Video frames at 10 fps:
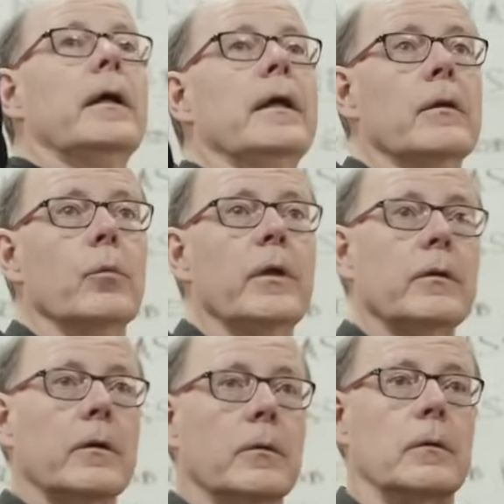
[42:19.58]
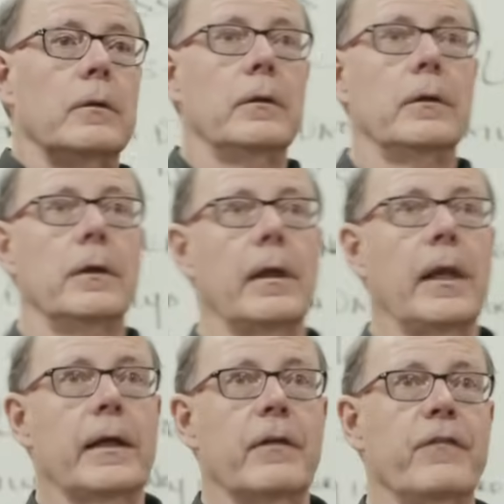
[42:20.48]
in the window,
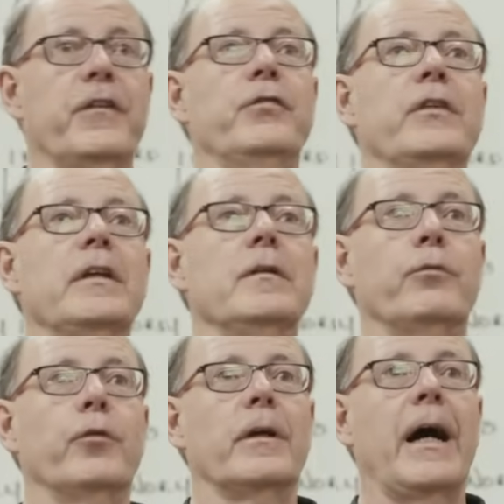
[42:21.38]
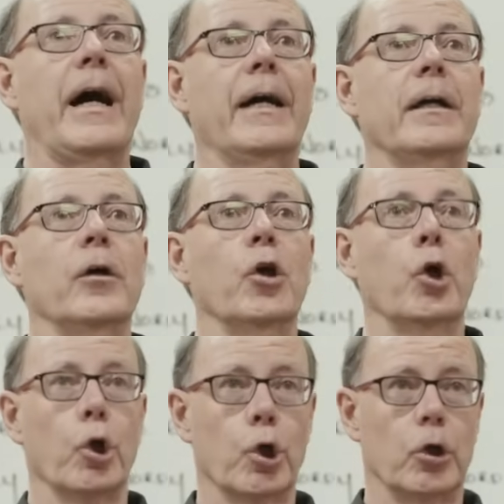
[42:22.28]
like a 15-foot-high
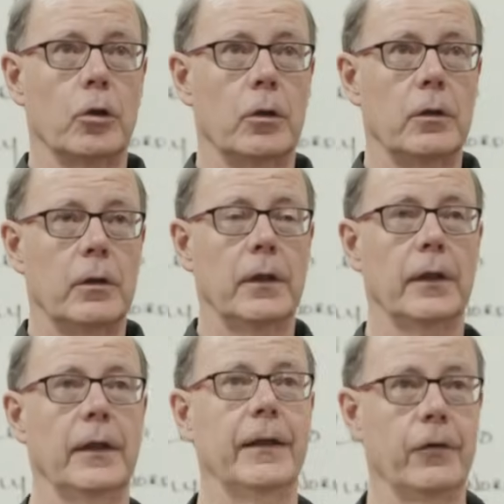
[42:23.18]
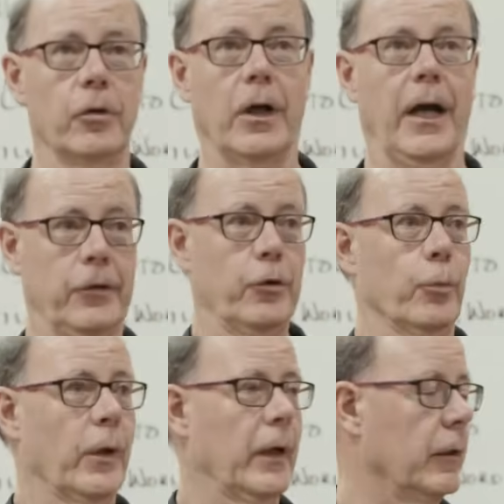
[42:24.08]
girl in her
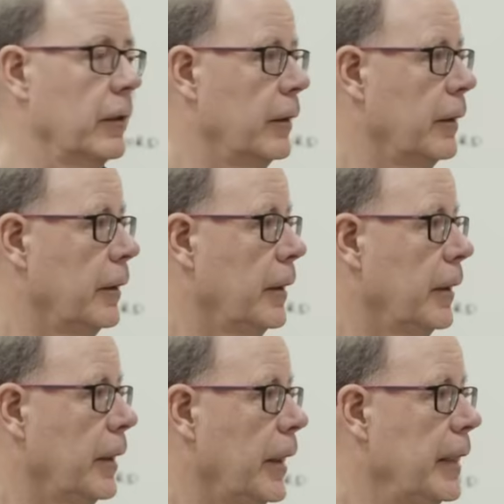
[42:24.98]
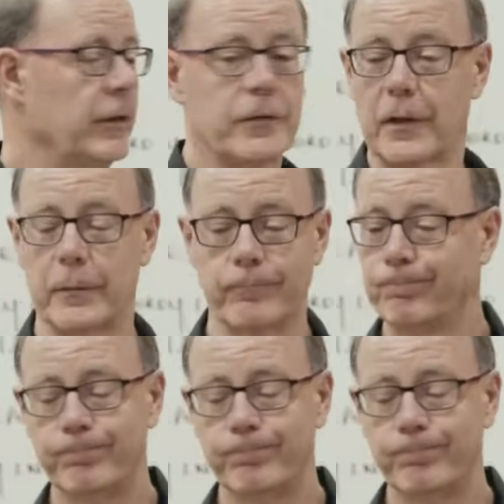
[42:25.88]
underwear. And he said,